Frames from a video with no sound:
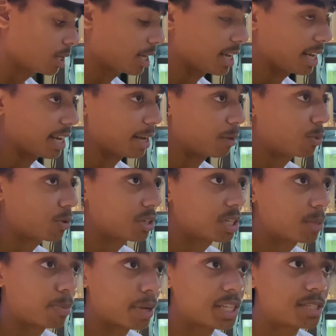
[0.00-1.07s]
it really
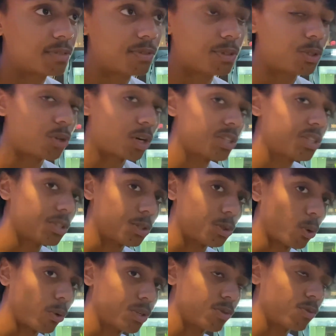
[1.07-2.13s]
depends if you trust the
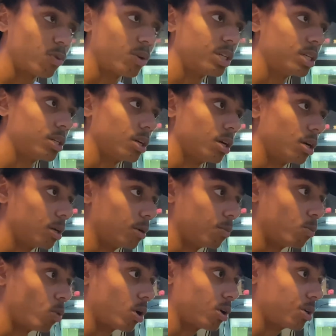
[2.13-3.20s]
source of where
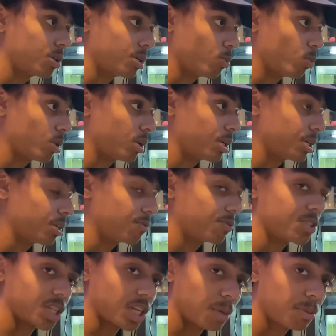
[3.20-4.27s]
your fish
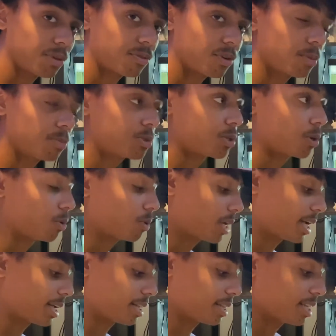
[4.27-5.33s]
are coming from. So
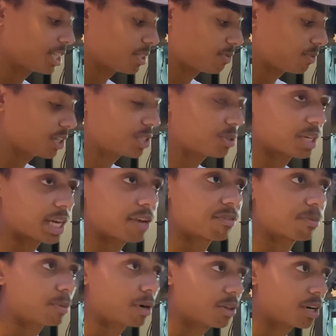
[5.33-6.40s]
like these fish came
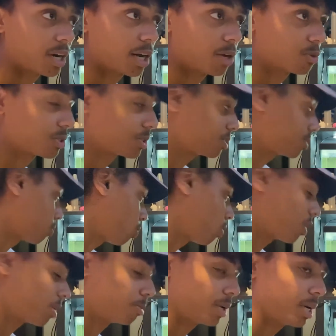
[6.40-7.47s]
from out of the house, the
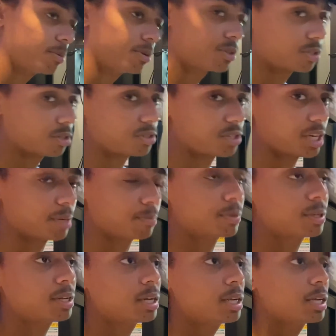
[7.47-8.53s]
water parameters are same.
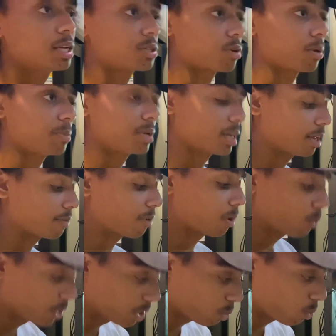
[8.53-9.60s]
So I mean, if I
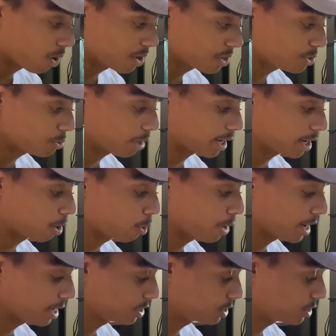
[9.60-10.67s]
really wanted to, I could go ahead and just